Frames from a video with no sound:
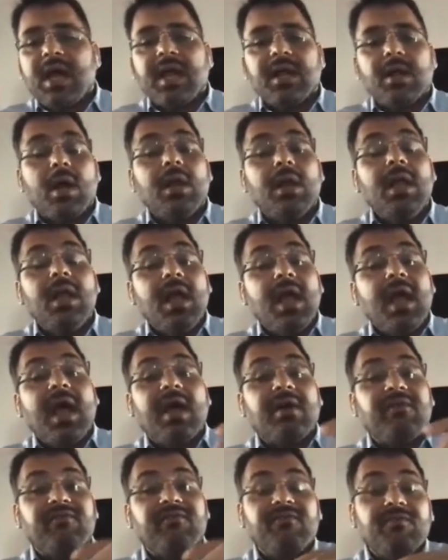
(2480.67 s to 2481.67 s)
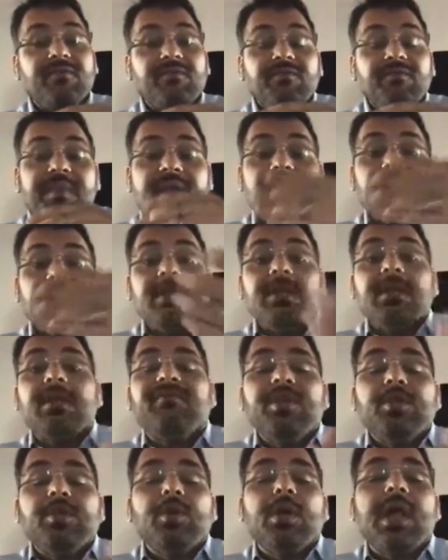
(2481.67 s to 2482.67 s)
Toyota, and all have
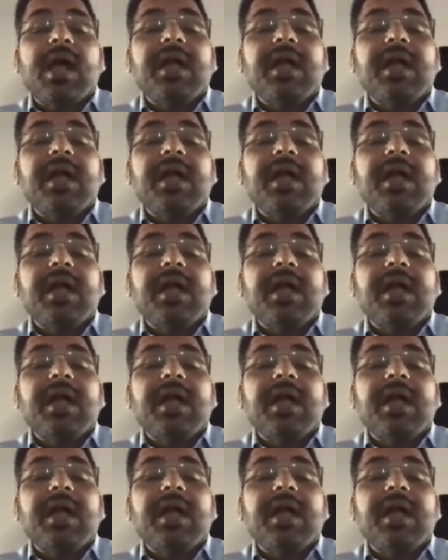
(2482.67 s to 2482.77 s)
made their